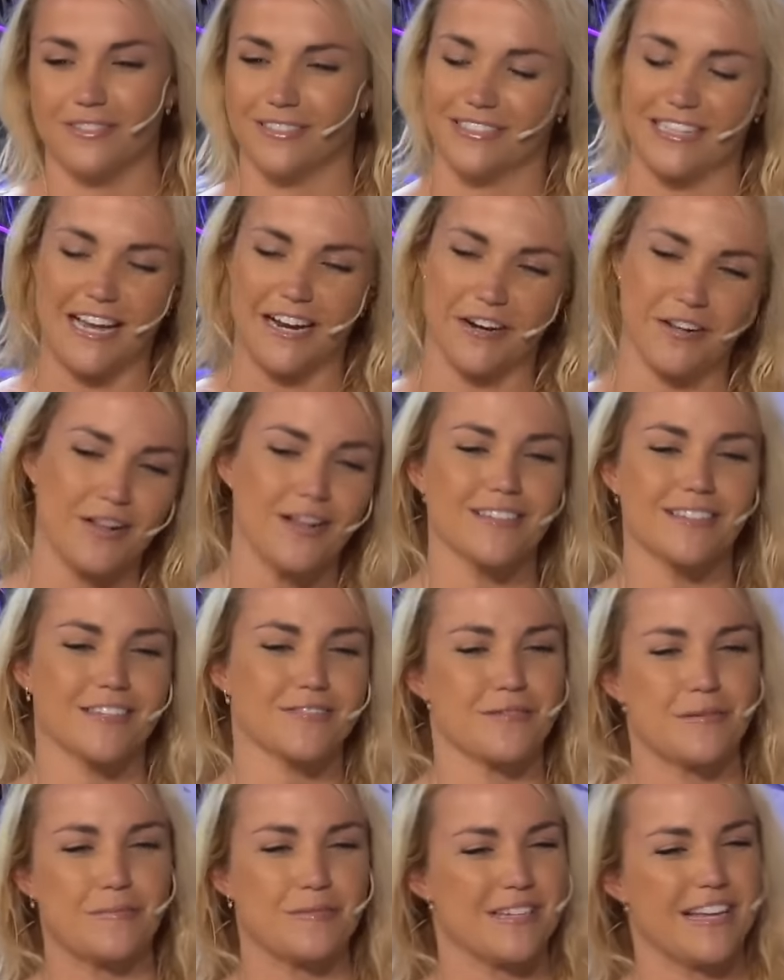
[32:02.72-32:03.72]
Santa Claus
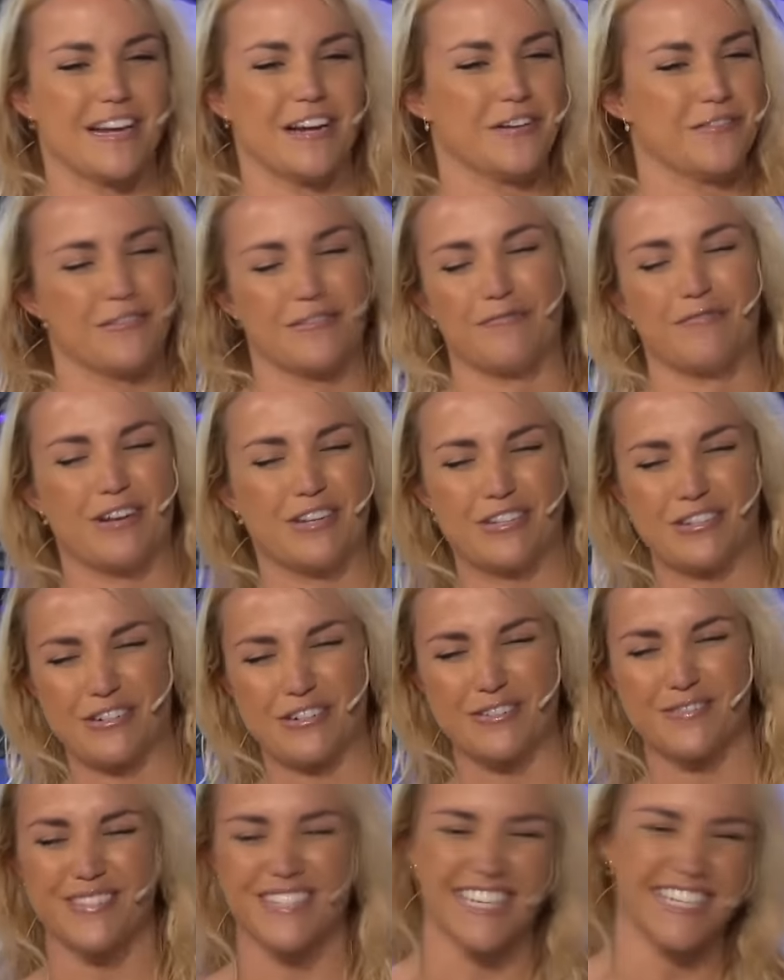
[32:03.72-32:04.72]
is representative of
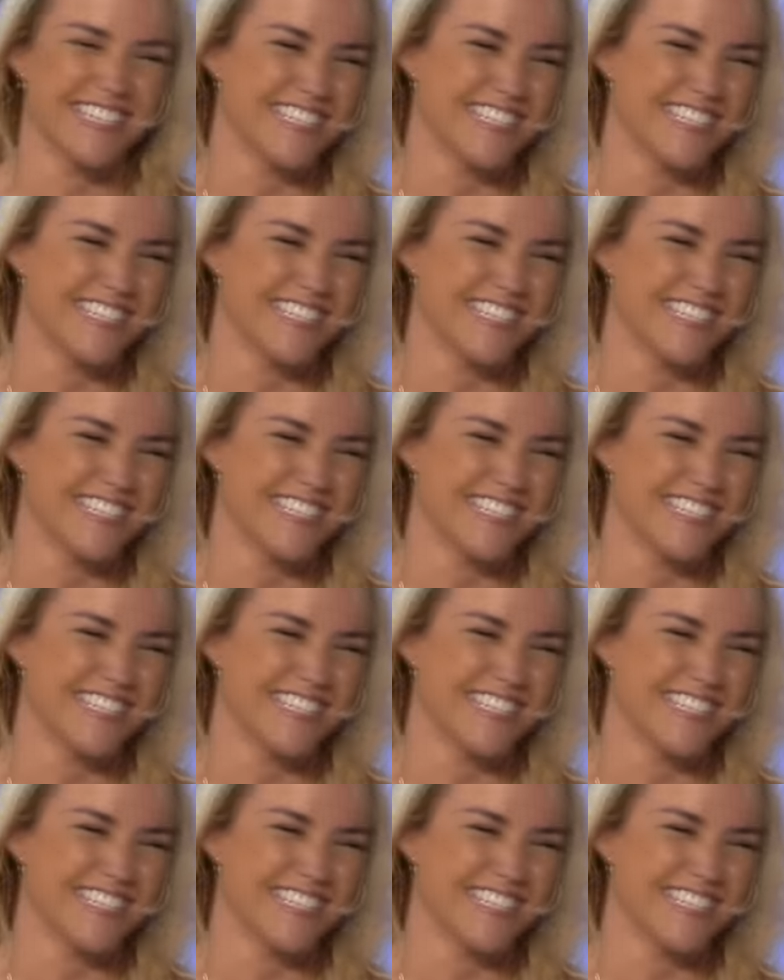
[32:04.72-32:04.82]
mushrooms.